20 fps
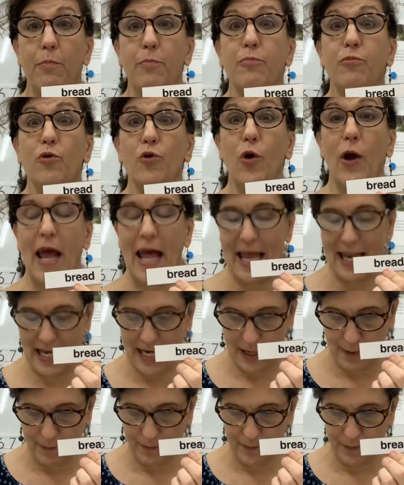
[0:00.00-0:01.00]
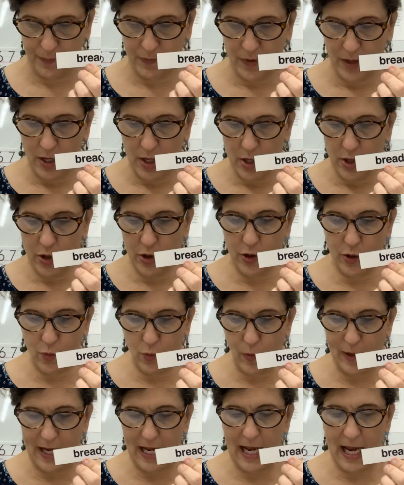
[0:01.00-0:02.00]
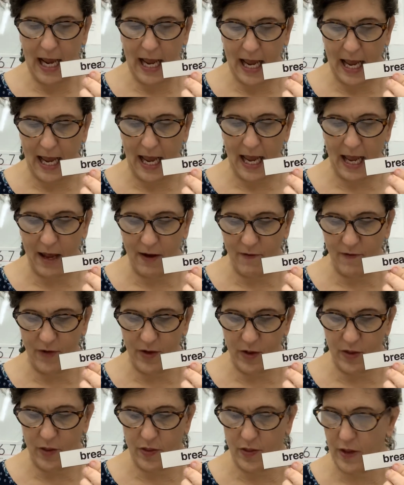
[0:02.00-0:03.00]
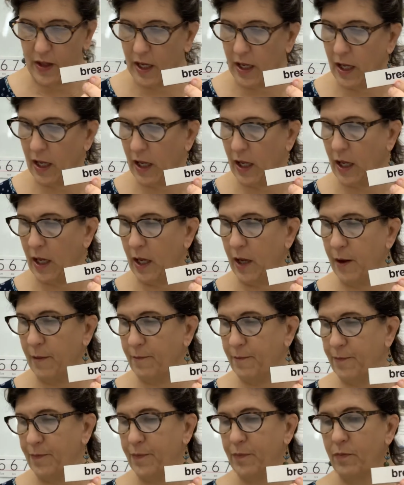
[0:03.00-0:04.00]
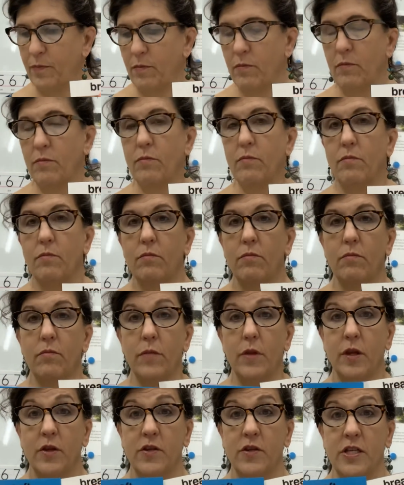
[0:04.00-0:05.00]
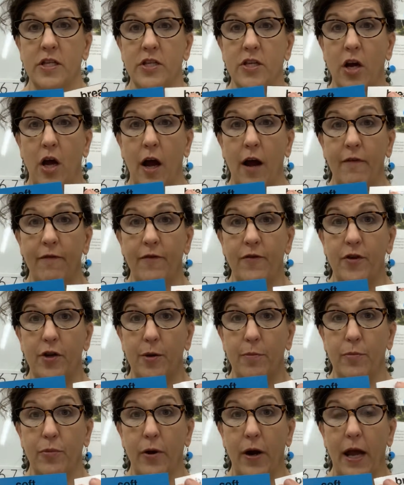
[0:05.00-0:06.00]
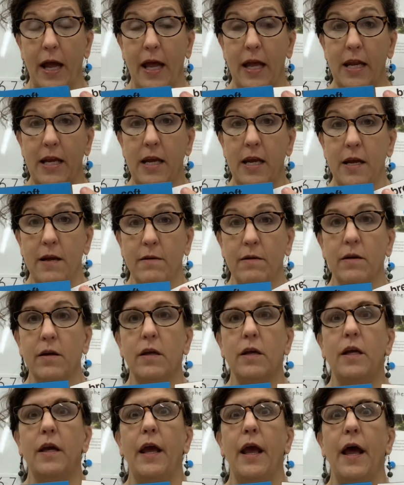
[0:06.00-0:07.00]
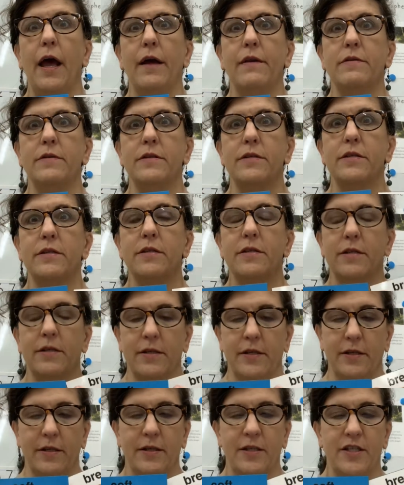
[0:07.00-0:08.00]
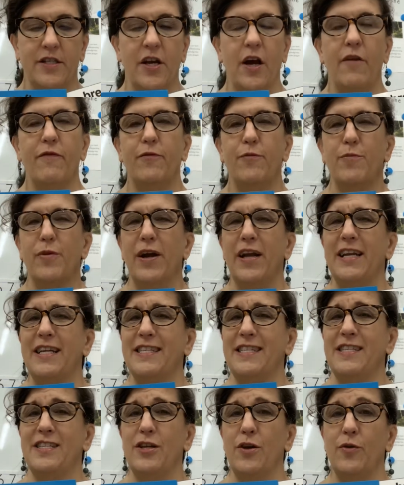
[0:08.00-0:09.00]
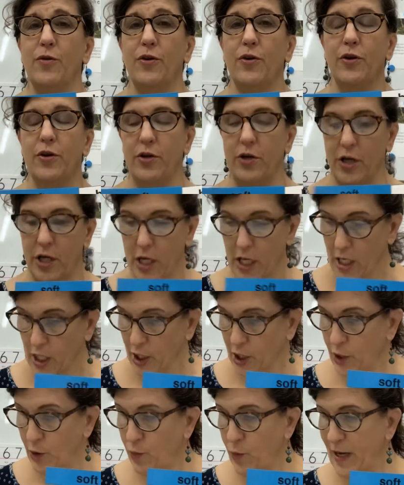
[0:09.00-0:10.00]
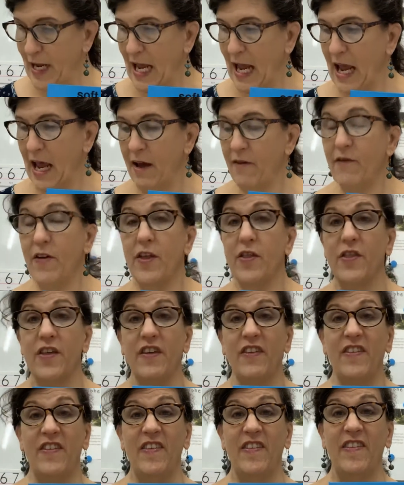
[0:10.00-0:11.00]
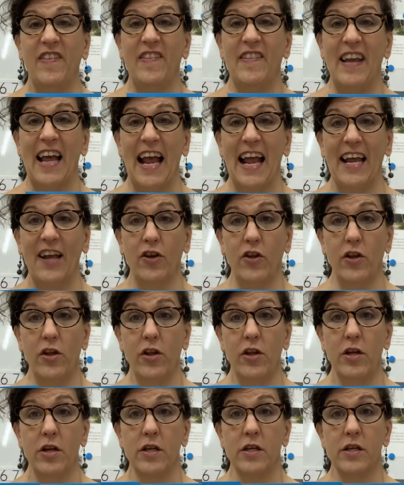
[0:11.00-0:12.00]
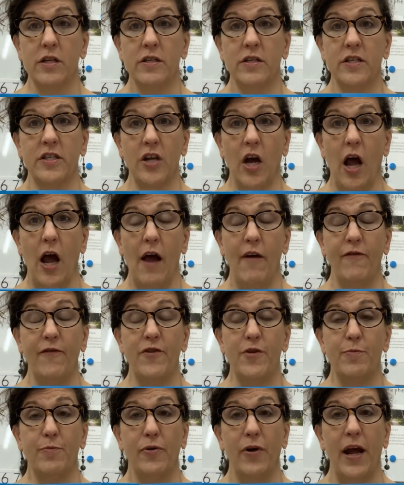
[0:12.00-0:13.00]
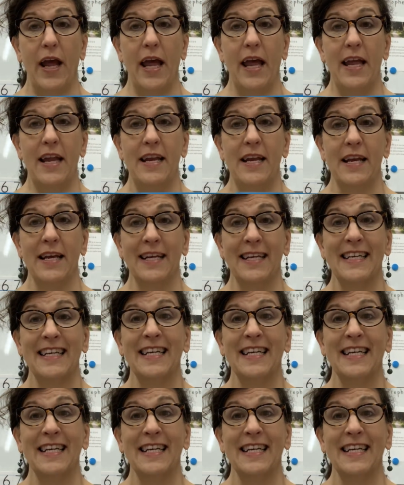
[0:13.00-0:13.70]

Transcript: Bread. Could we have the soft bread? Yes, soft bread is so good. Could we have the stale soft bread?